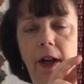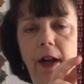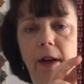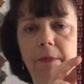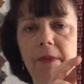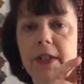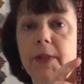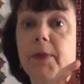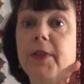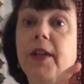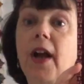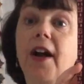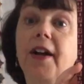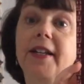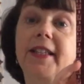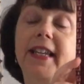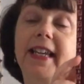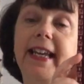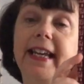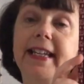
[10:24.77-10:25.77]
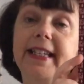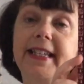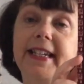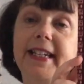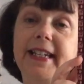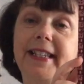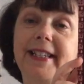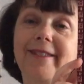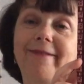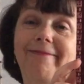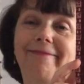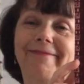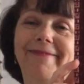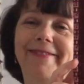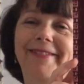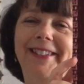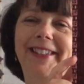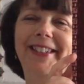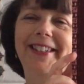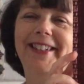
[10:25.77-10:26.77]
This was Hugs and Kisses.
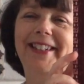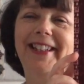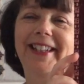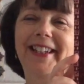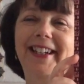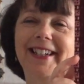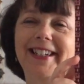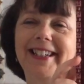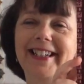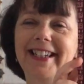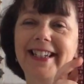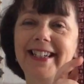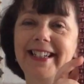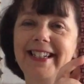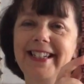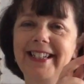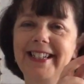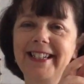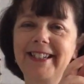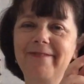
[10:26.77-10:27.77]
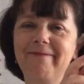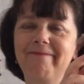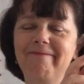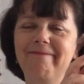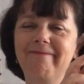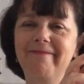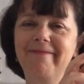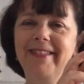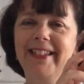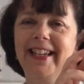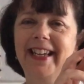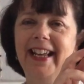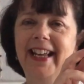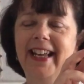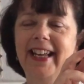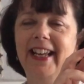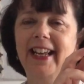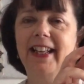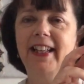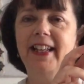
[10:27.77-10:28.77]
Can you see the Hugs and Kisses?
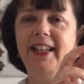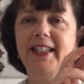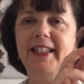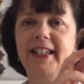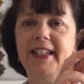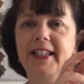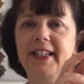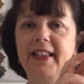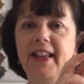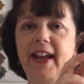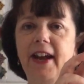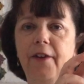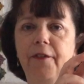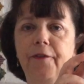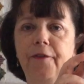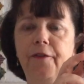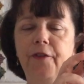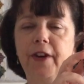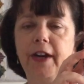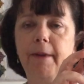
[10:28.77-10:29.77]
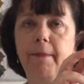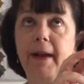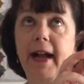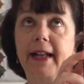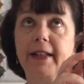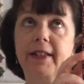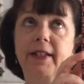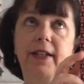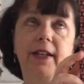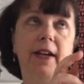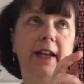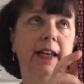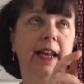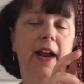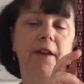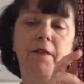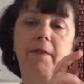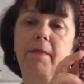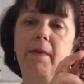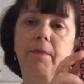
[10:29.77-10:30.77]
This is their free pattern. I
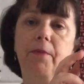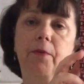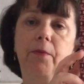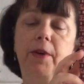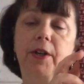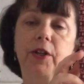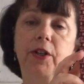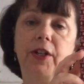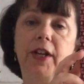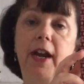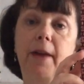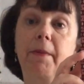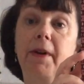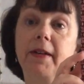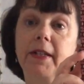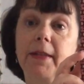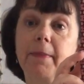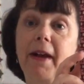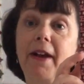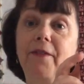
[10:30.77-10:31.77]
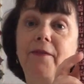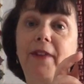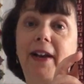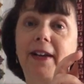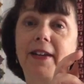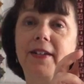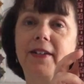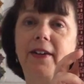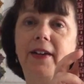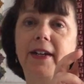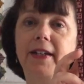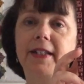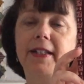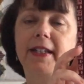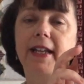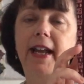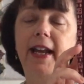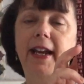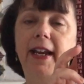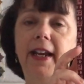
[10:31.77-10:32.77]
can't remember which year, but it was about Valentine's
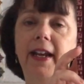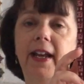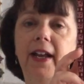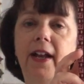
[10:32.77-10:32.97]
Day.